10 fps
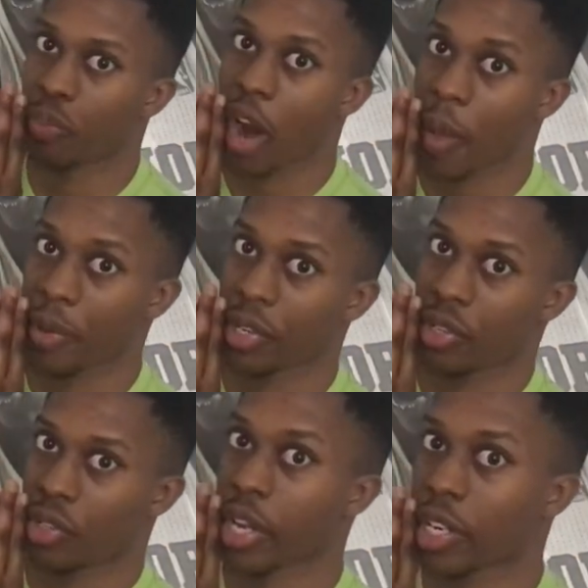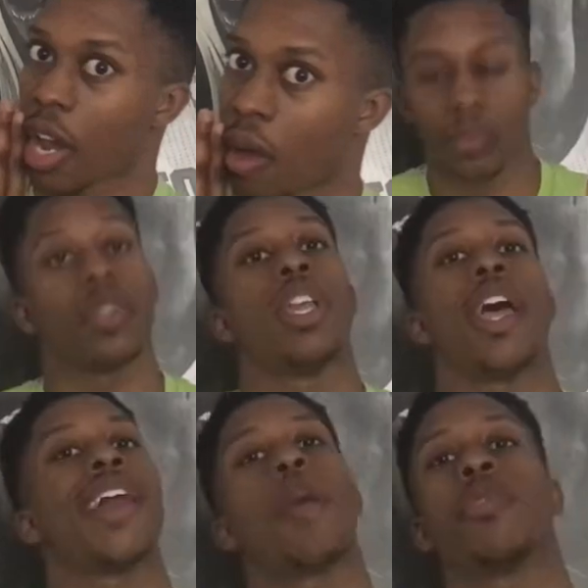probably check out.
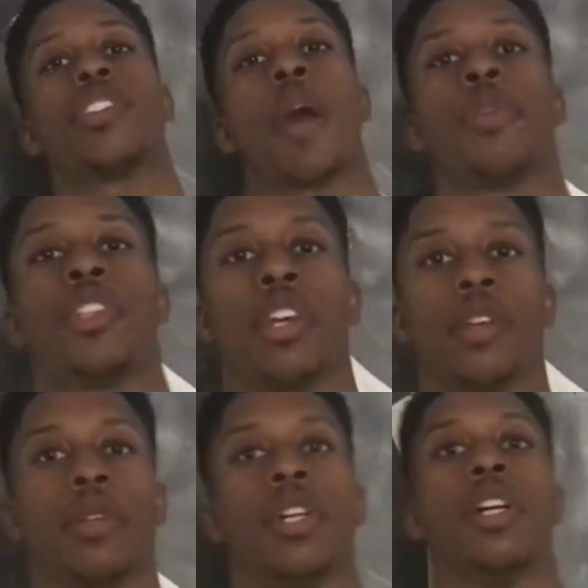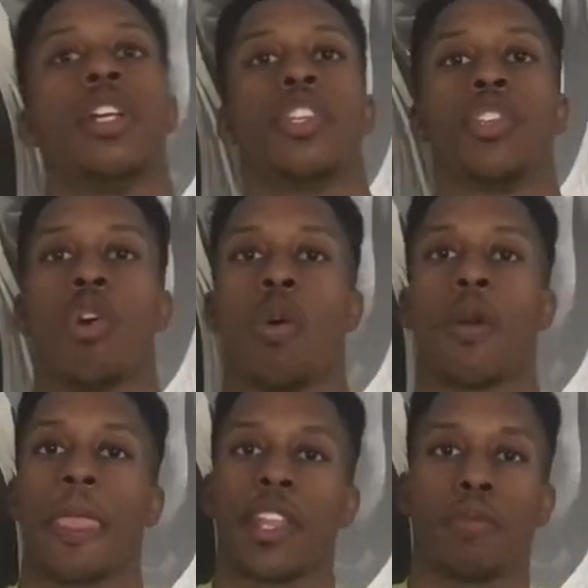And I'm gonna stop it there. So
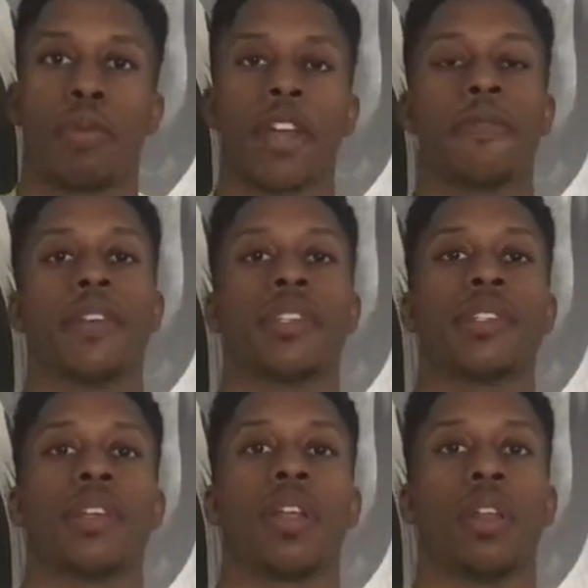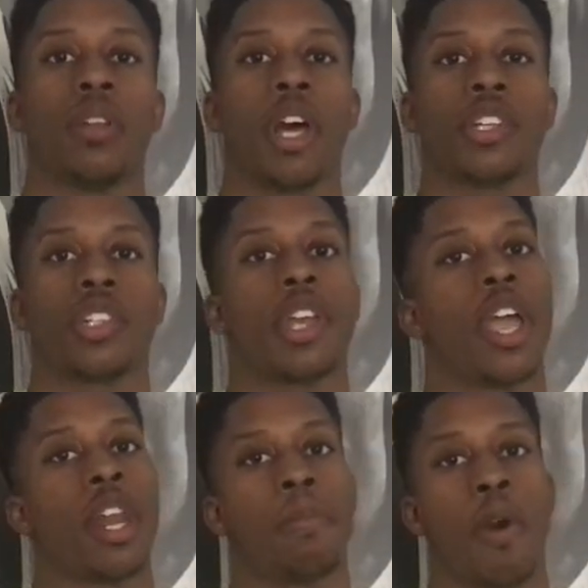that's breakfast, lunch,
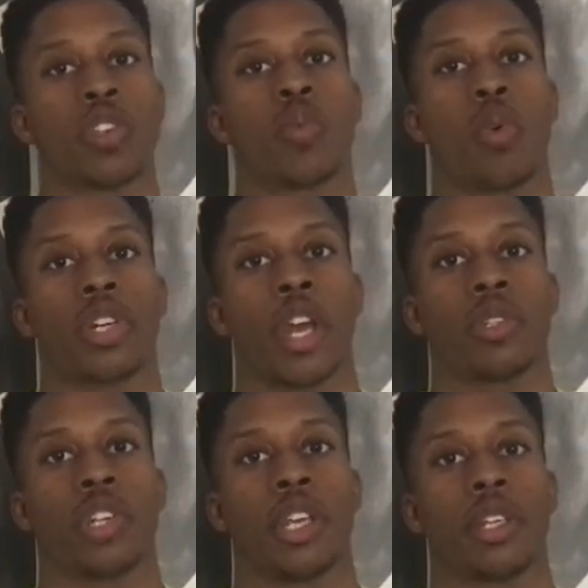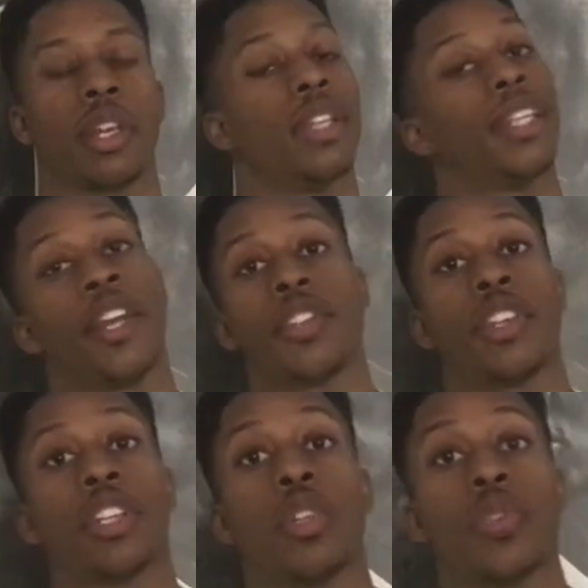and a post-workout shake. That doesn't
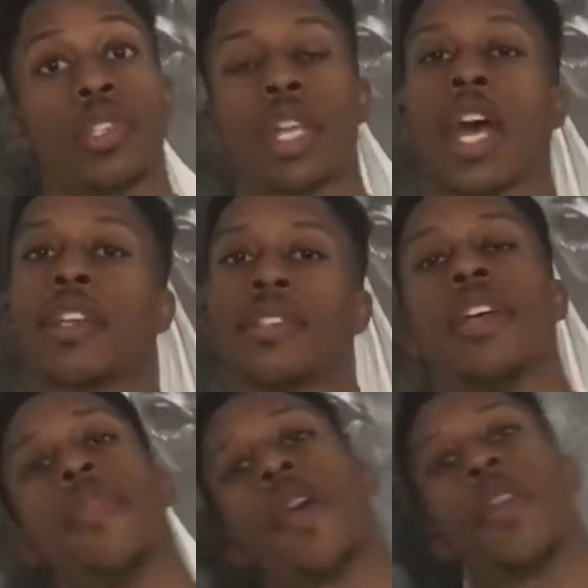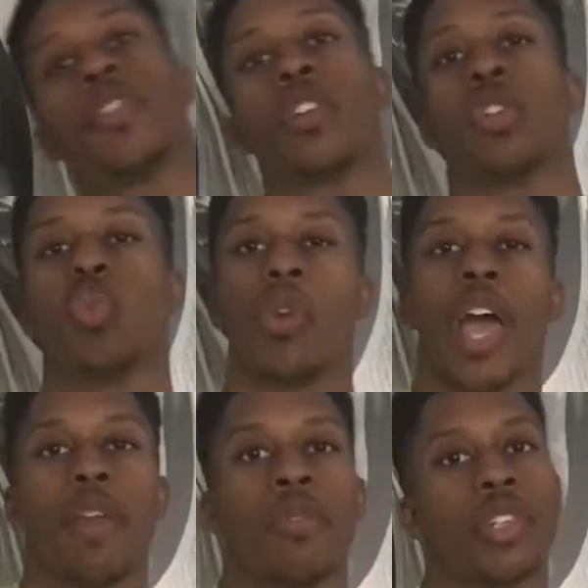include snacks. That doesn't include what I
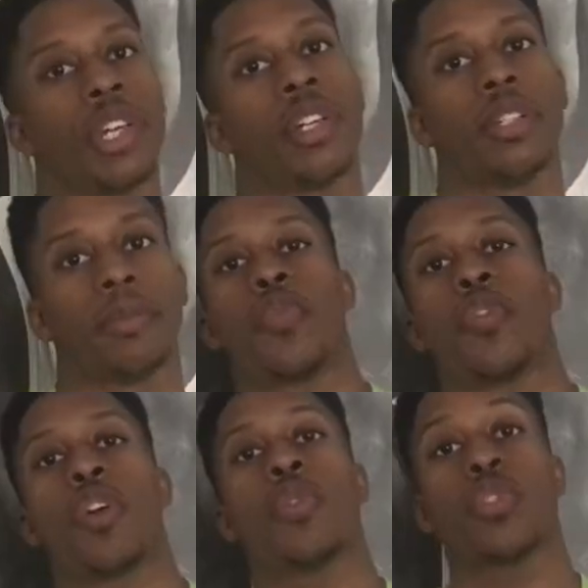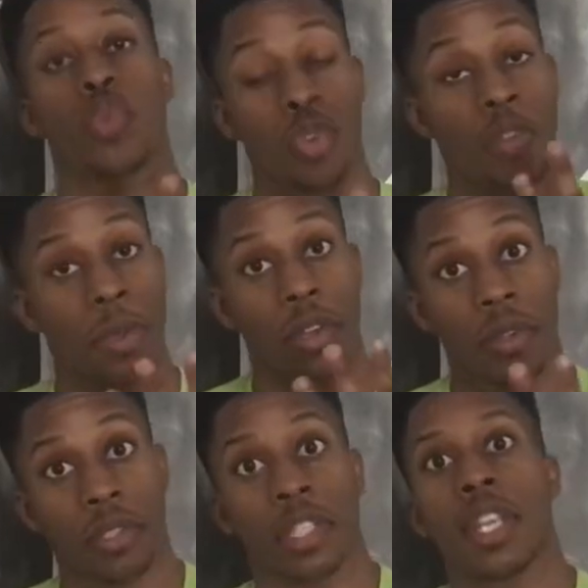had for dinner. For those 3
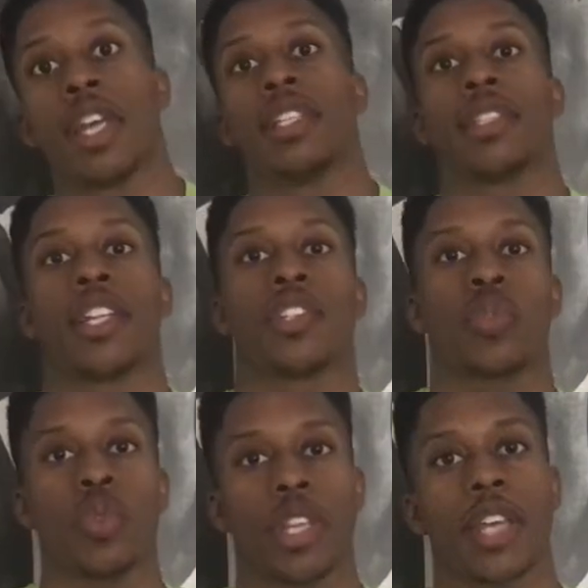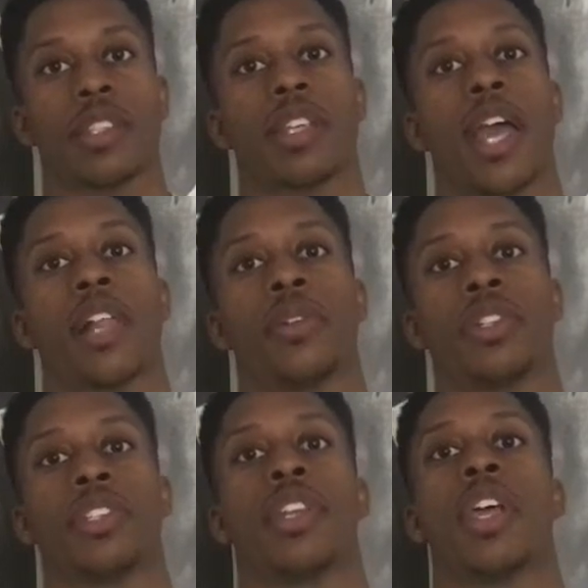meals, that's 3,000
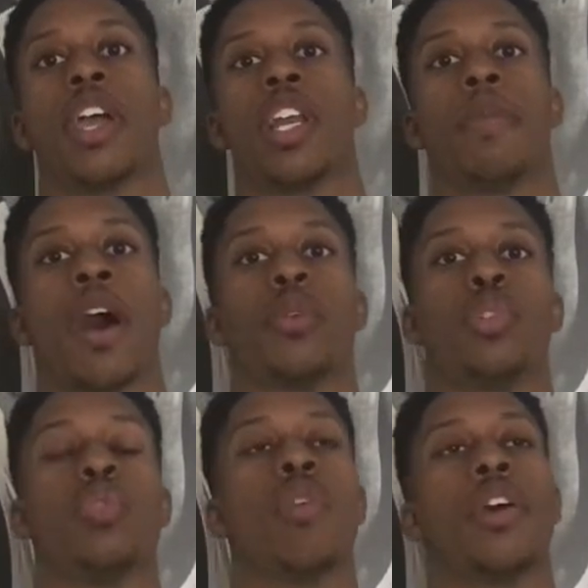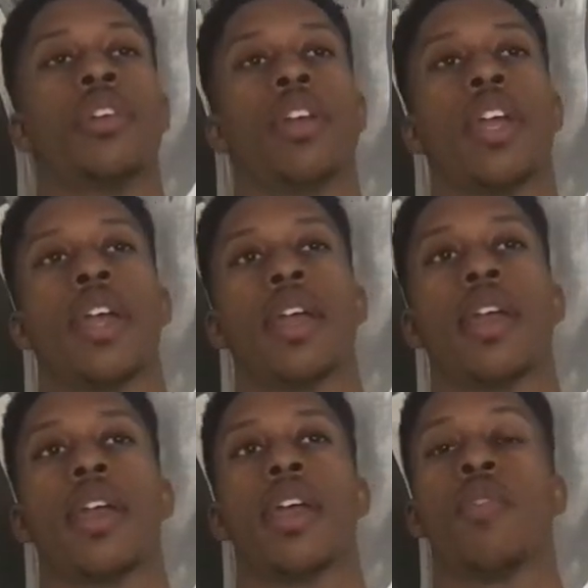calories and about
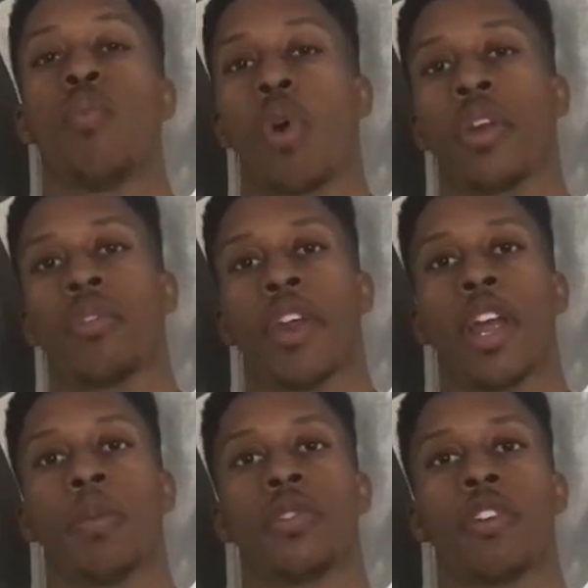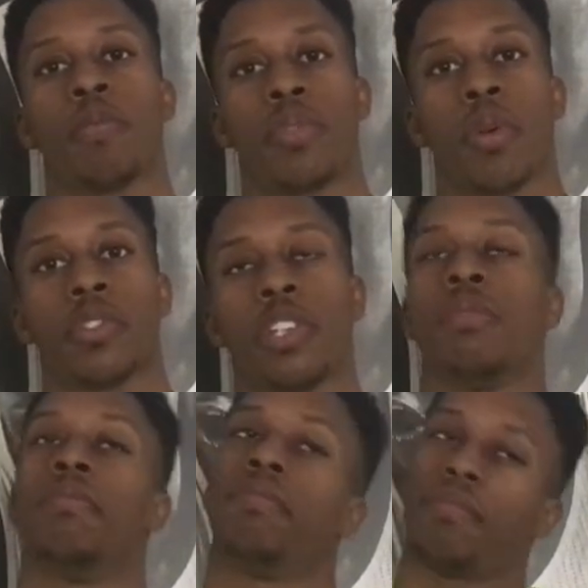201 grams of
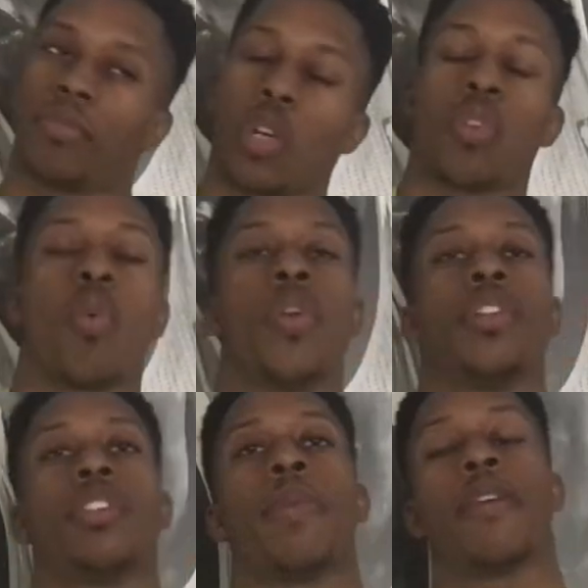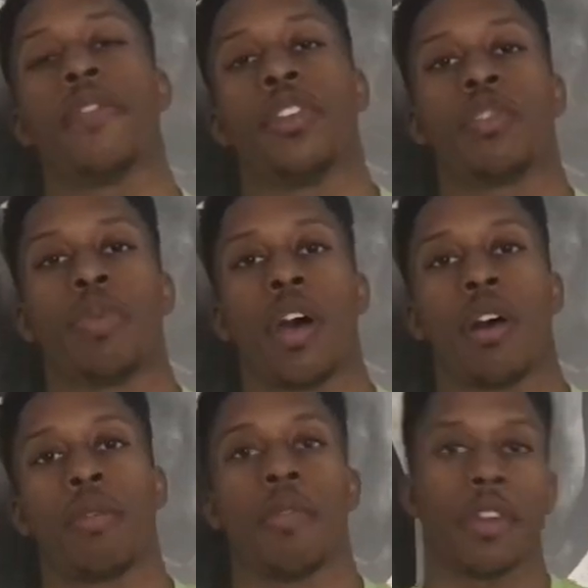protein, according to
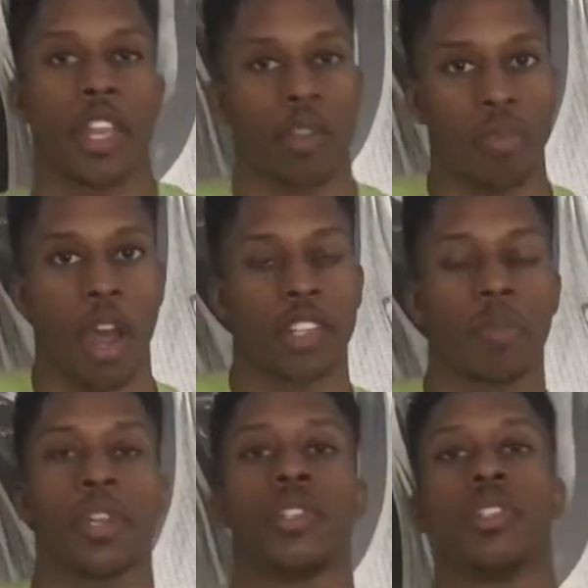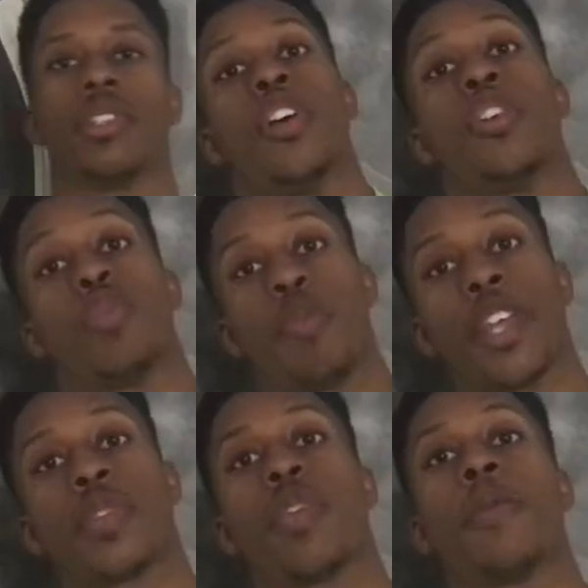MyFitnessPal, and that's approximations. So
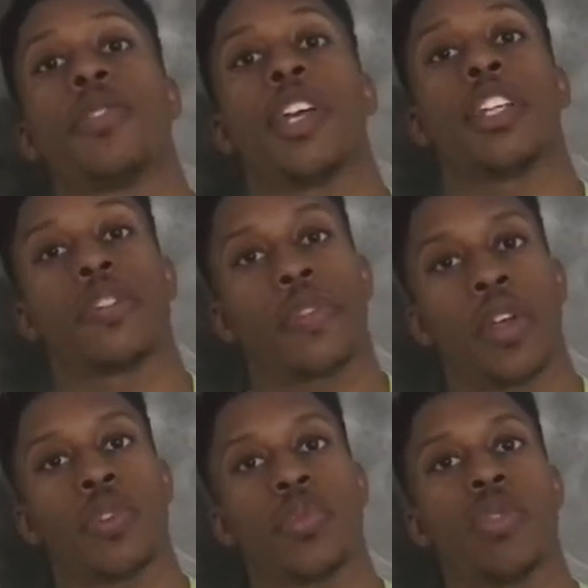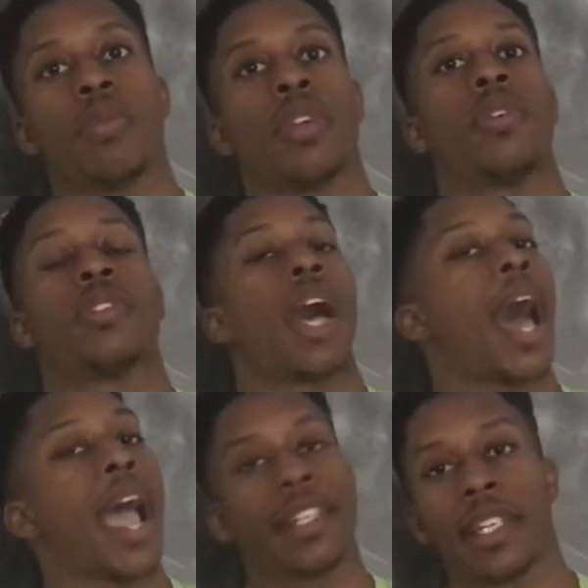basically what I'm saying is for those 3 meals,
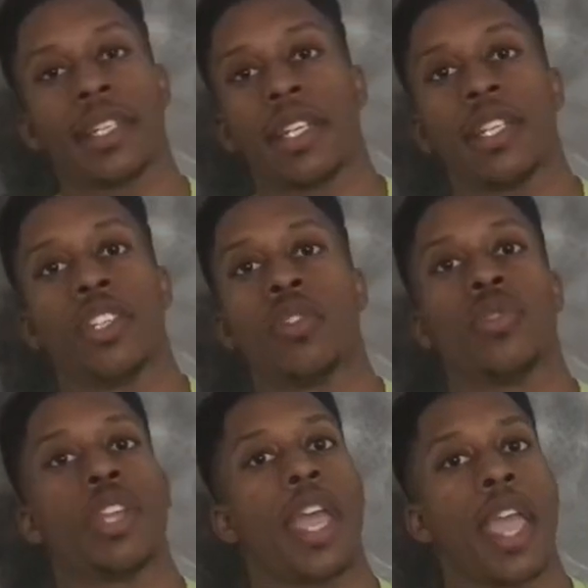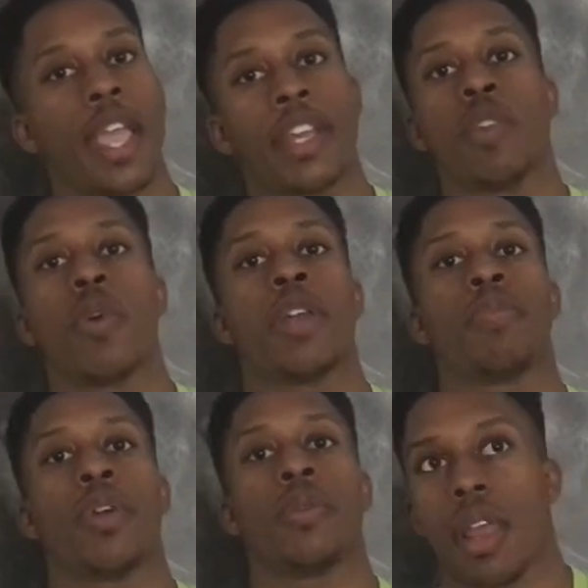I didn't need to use any whey
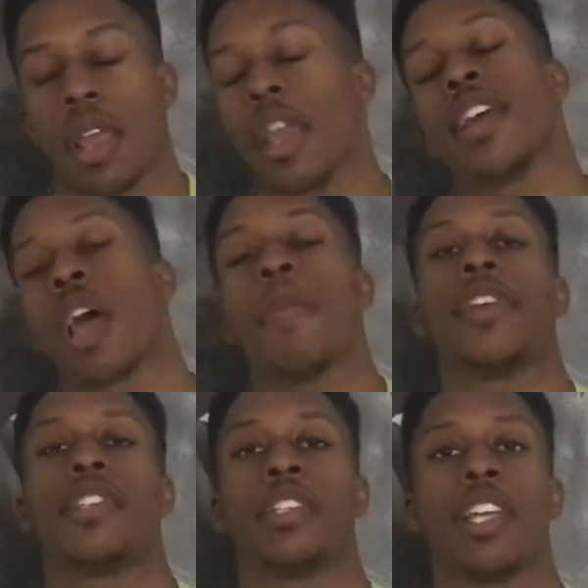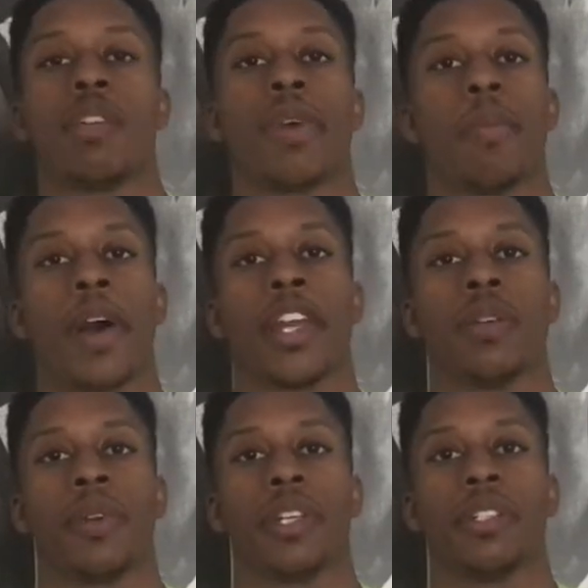protein, and I basically hit my body
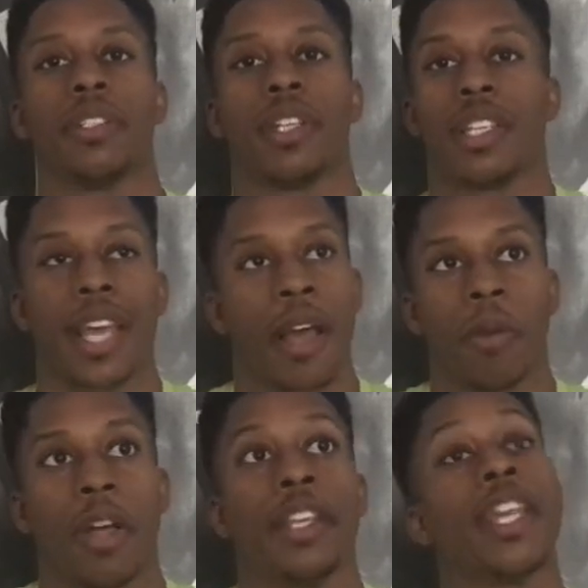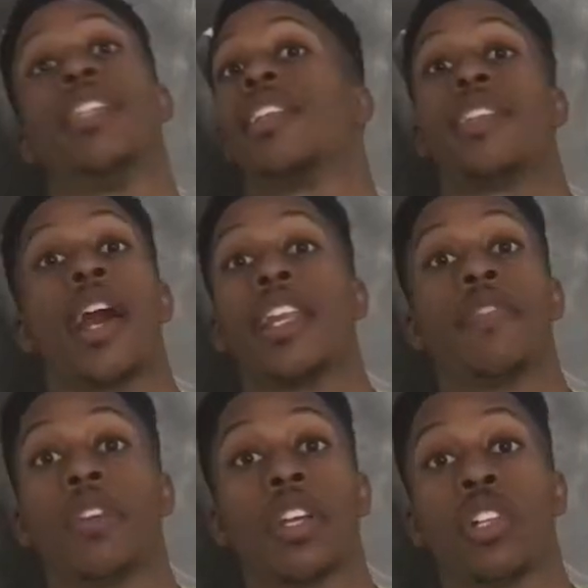weight. Now, again, that's not
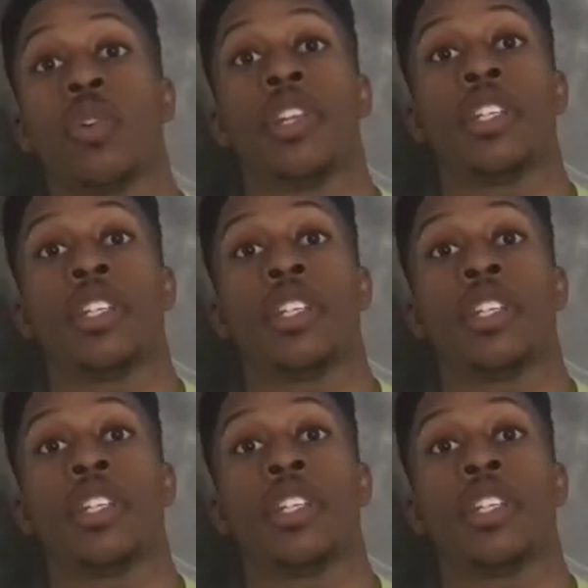even including